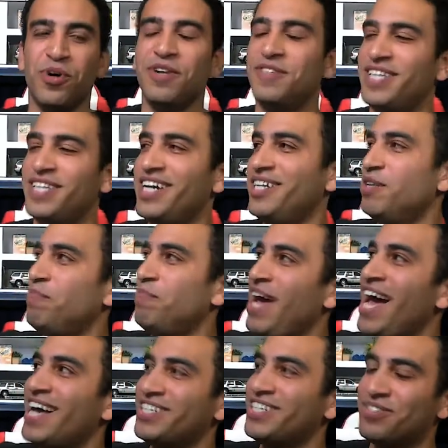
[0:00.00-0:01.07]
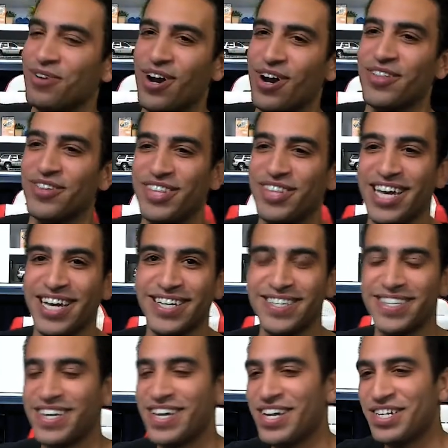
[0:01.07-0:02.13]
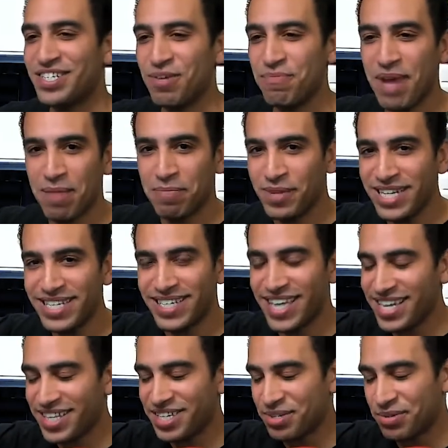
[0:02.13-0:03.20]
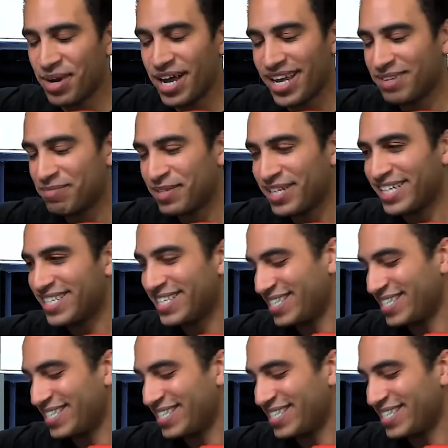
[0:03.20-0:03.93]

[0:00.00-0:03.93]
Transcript: have said in the past or other things. So Matt, please take this away, please.